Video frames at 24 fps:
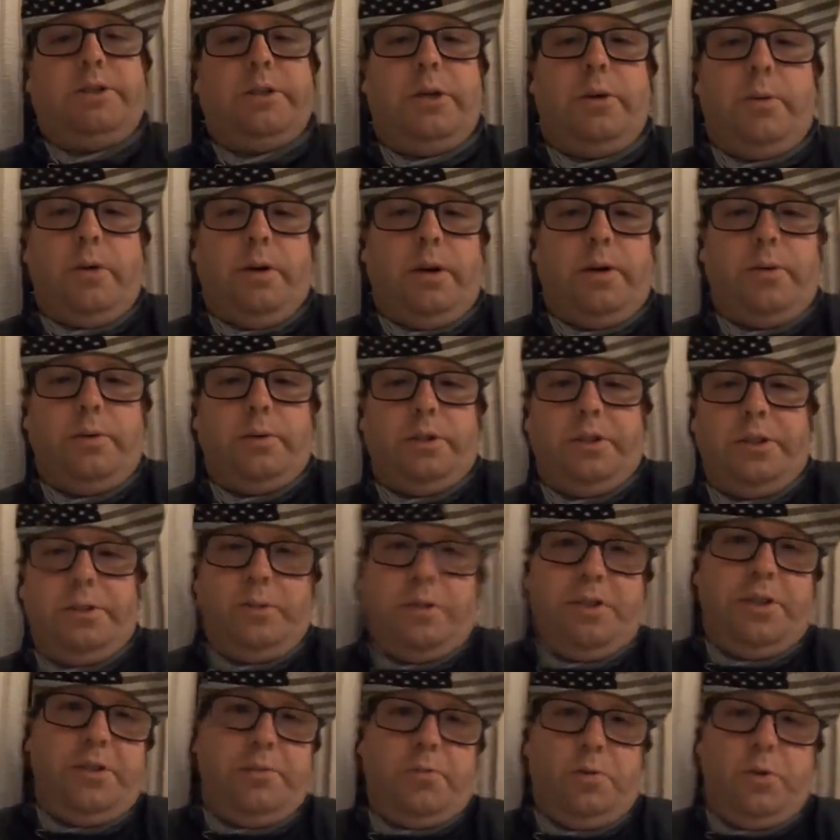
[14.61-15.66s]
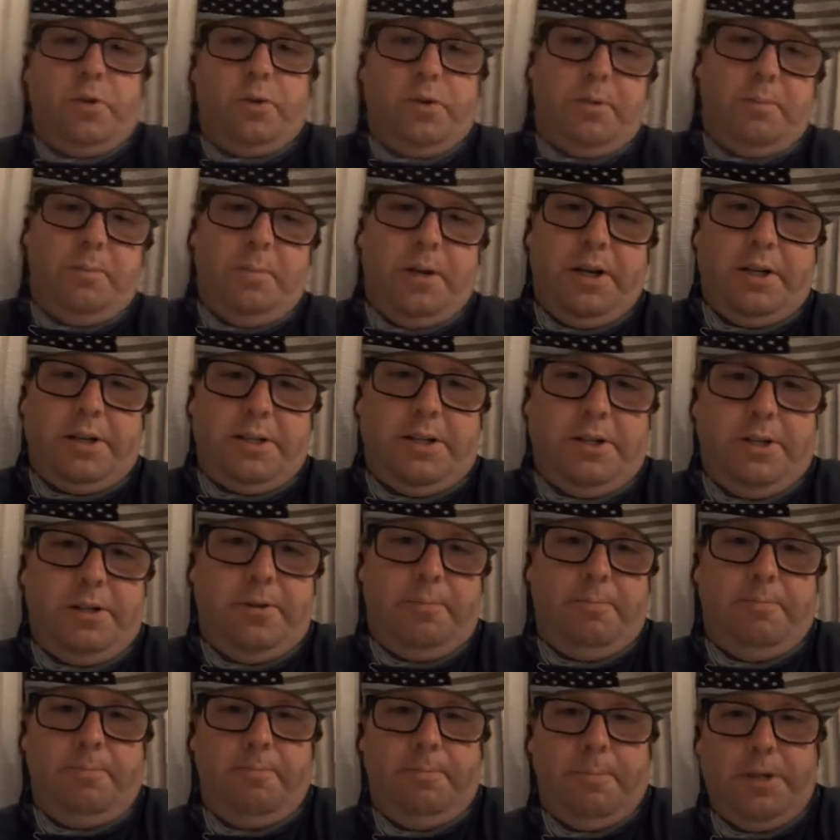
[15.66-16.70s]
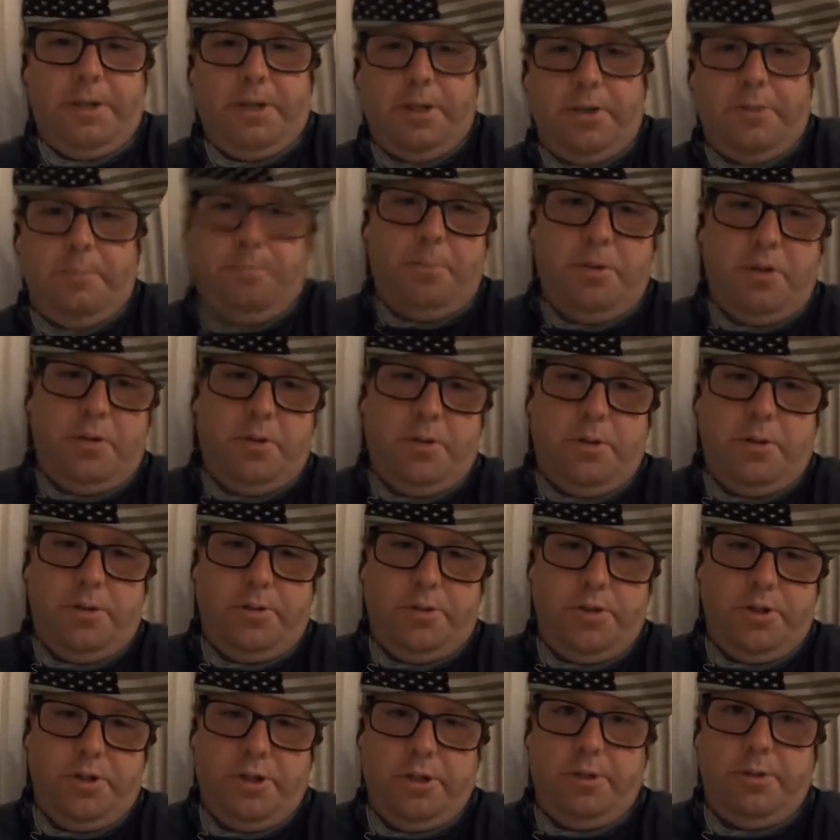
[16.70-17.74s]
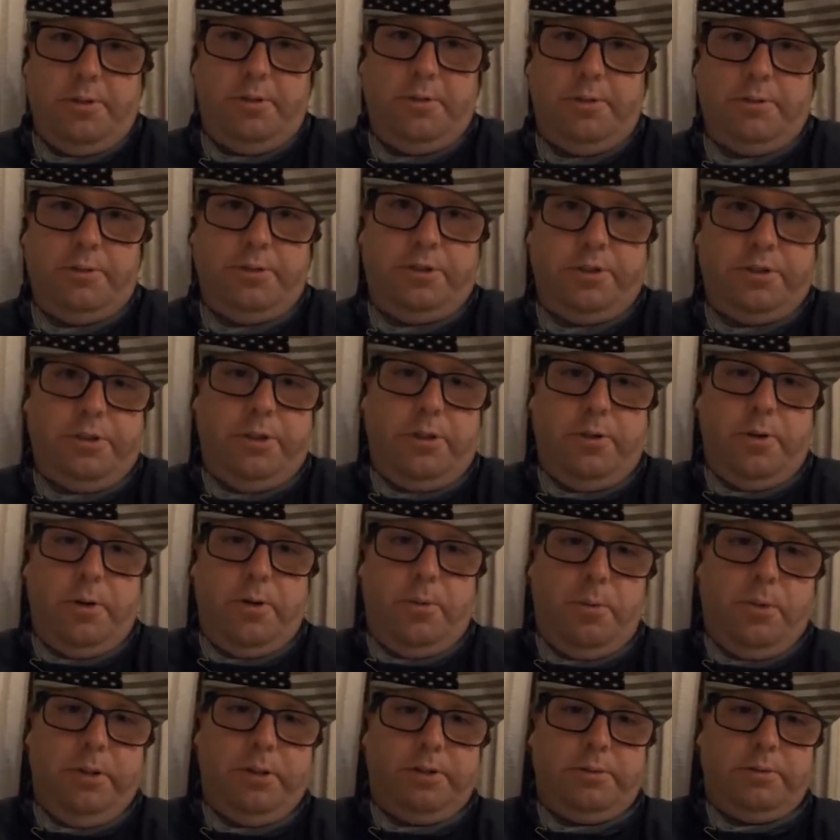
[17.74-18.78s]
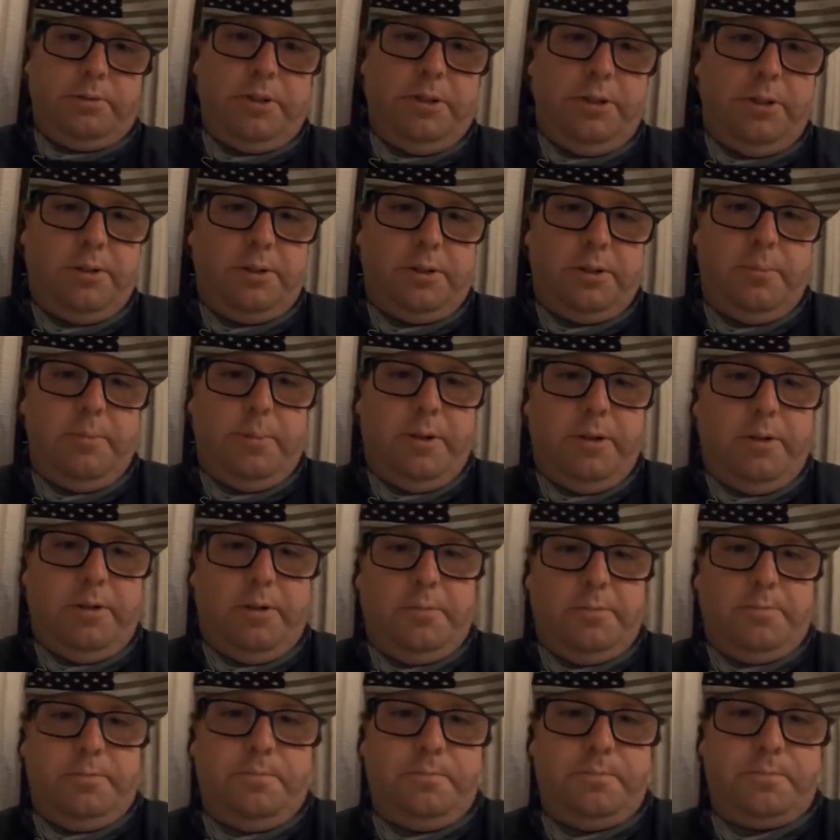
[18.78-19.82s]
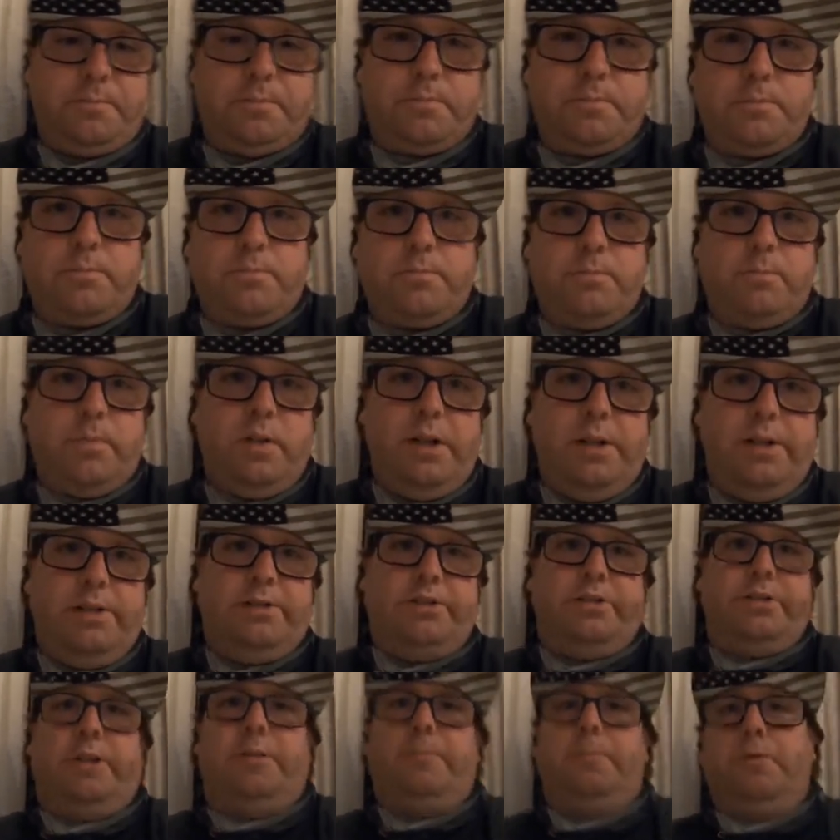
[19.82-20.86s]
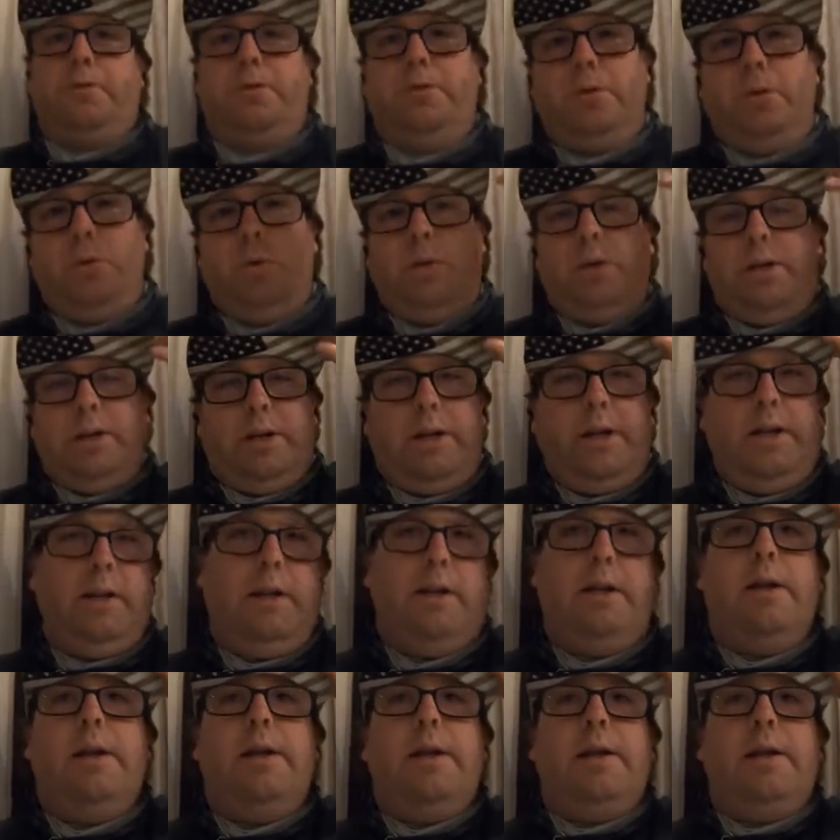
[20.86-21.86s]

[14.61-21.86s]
What's going on, YouTube? Welcome back to the Minging Moto Show. So I want to talk about something real quick.